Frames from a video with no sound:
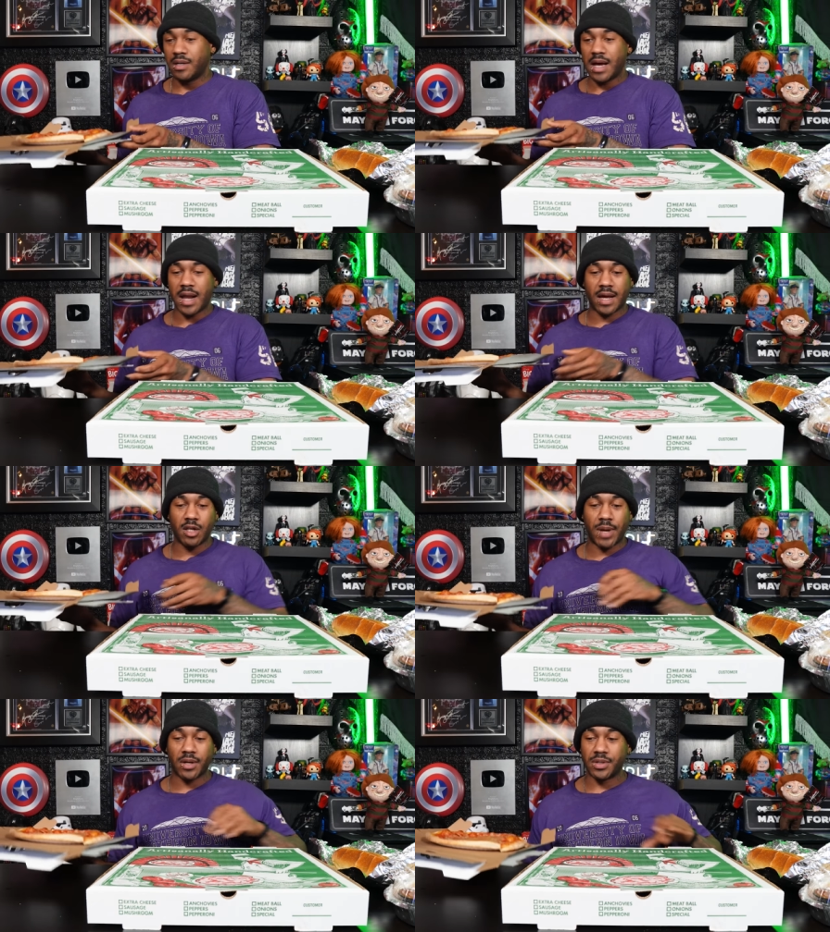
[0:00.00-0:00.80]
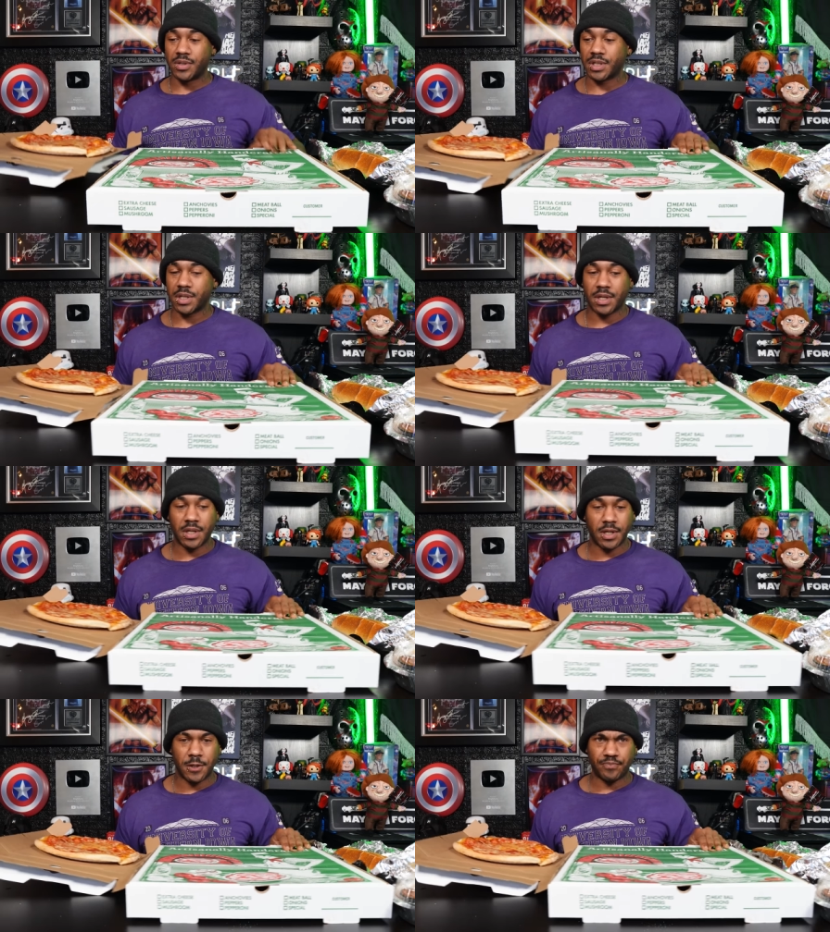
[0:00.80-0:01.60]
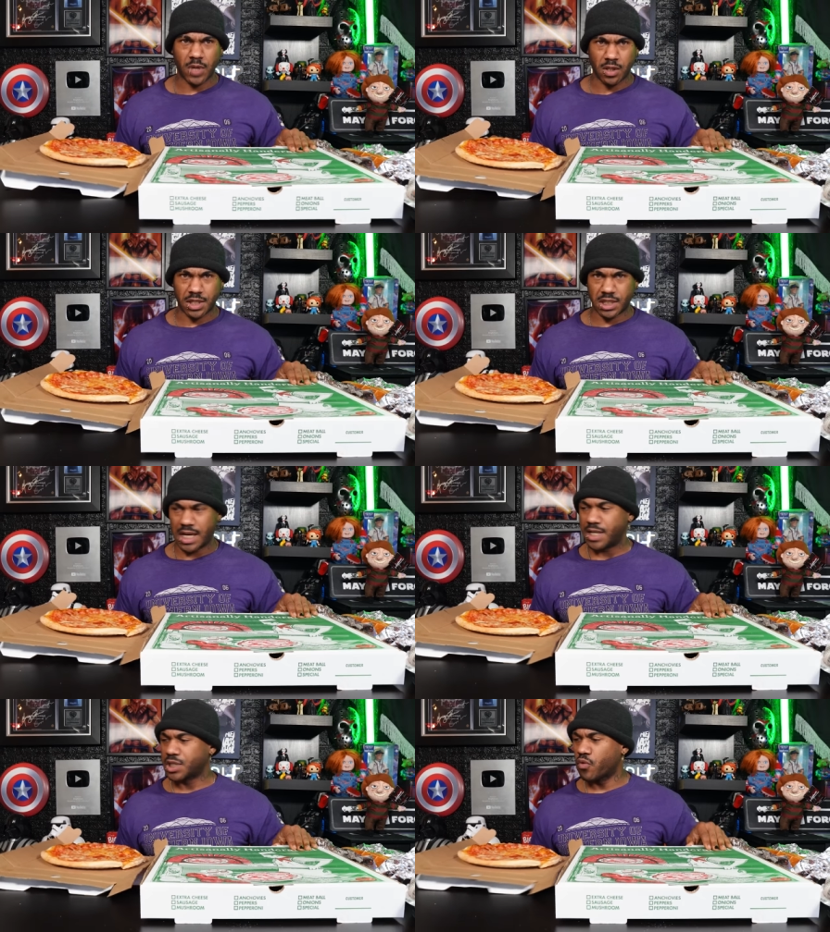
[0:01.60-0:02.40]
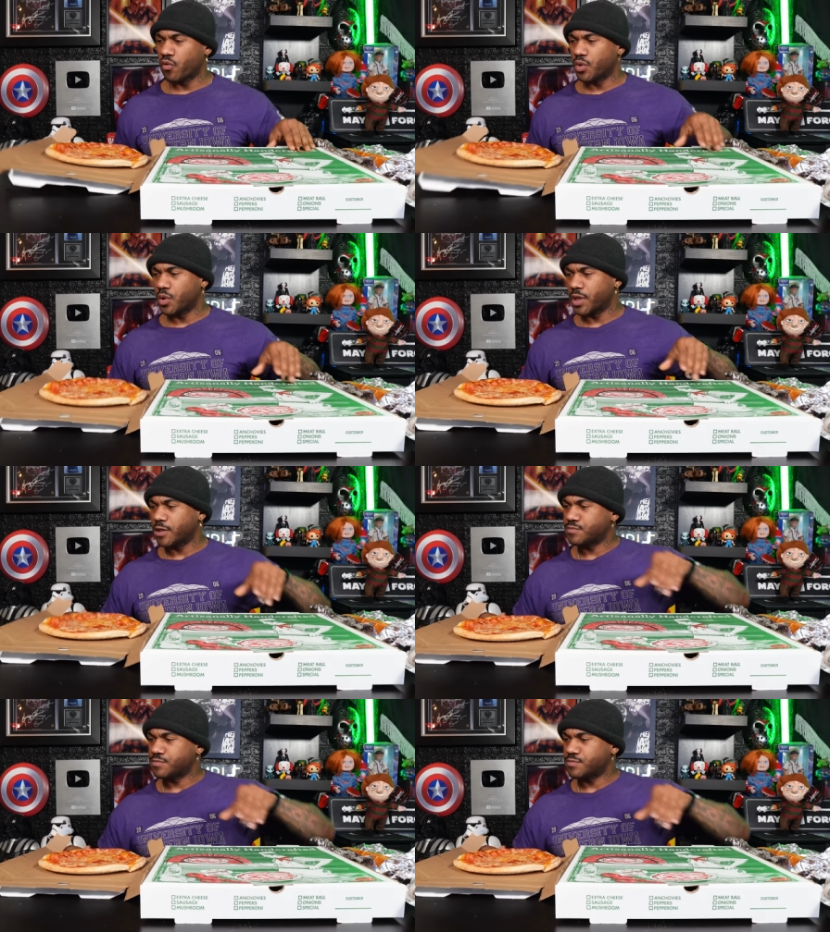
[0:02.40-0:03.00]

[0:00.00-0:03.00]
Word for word: How the hell am I gonna do this? Here, let's slide this over real quick.